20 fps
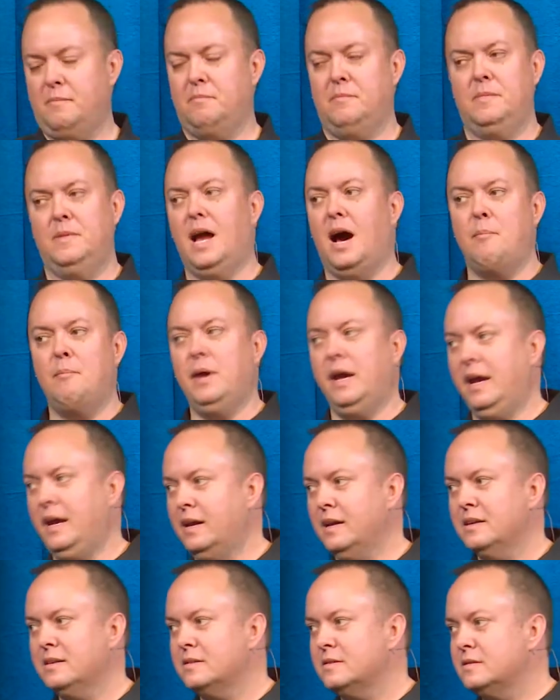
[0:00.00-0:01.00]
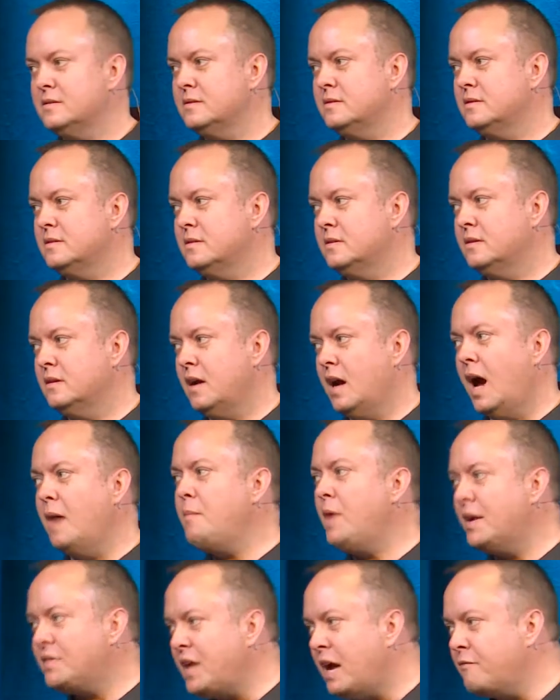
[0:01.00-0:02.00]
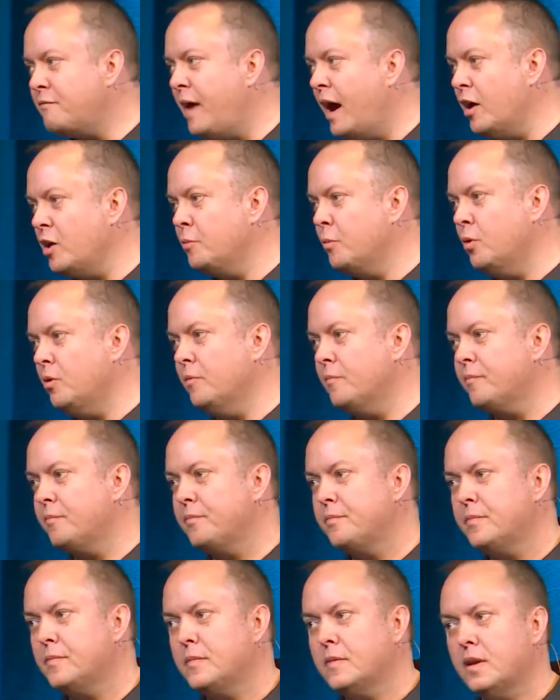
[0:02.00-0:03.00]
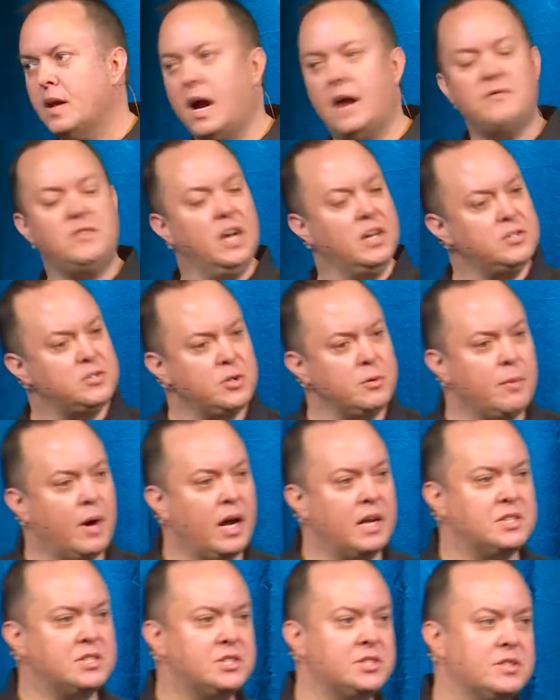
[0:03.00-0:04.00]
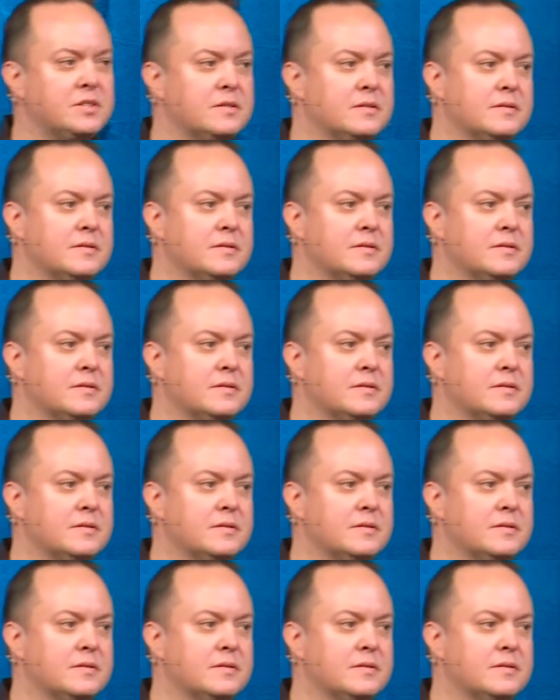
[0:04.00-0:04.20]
not me. I'm not that valuable. I've done too much.